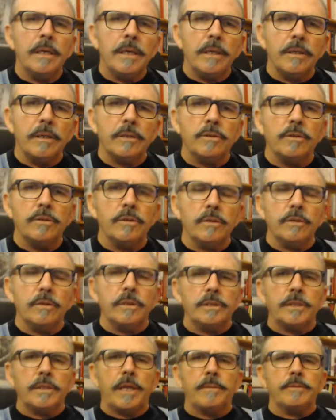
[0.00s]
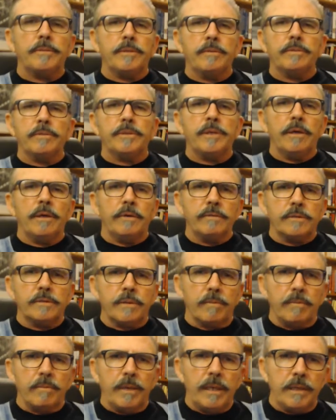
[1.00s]
The steps themselves, the
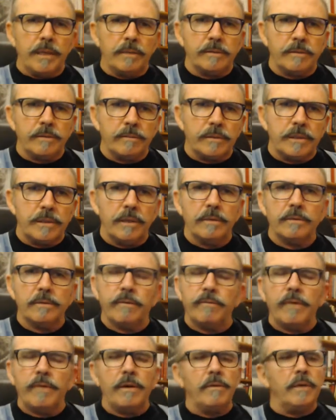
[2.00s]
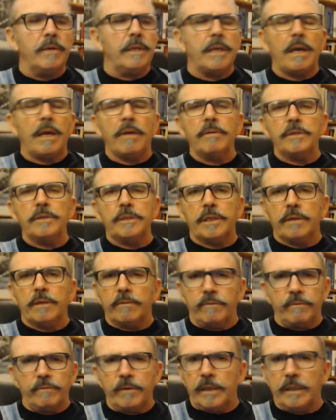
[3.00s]
meetings themselves are very encouraging of
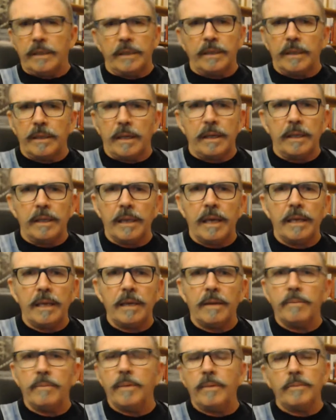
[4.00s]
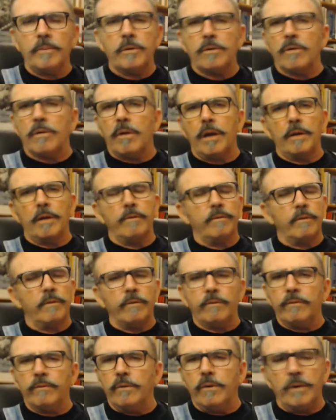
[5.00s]
feeling. They'll people crying from the
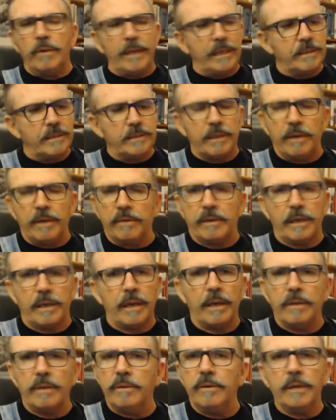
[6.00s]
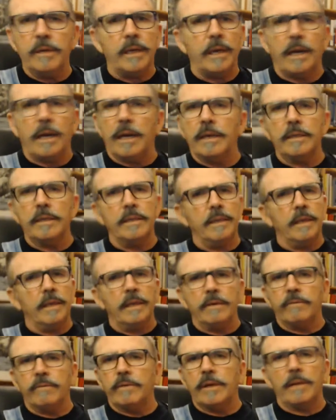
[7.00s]
floor, it's okay. You get a hug at the end
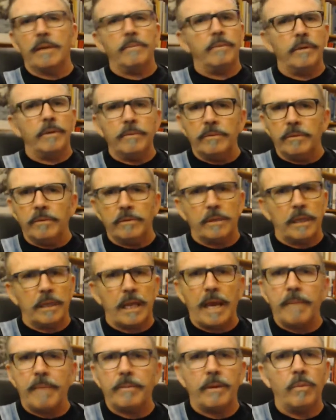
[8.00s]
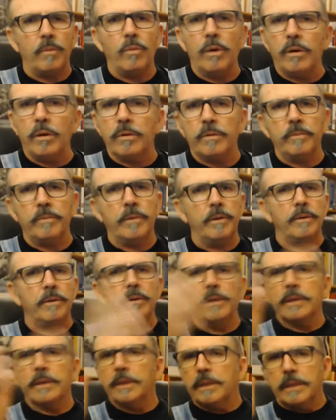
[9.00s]
of it and people will clap and welcome you
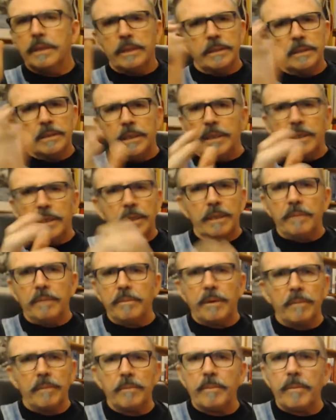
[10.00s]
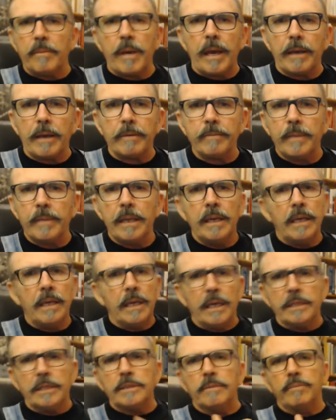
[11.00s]
to keep coming back.
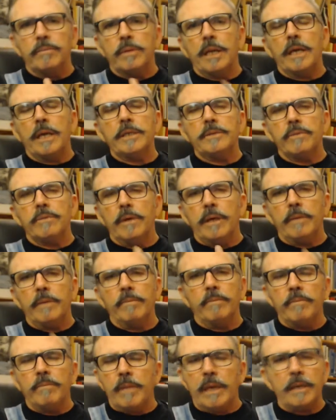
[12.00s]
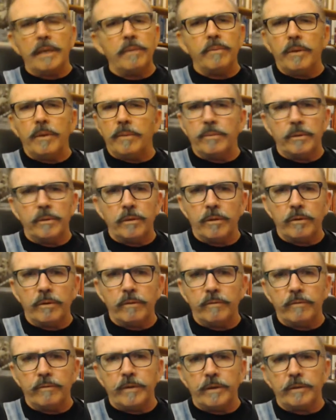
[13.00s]
It's a place where many people learn to
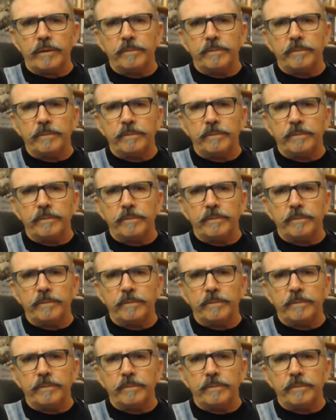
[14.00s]
feel.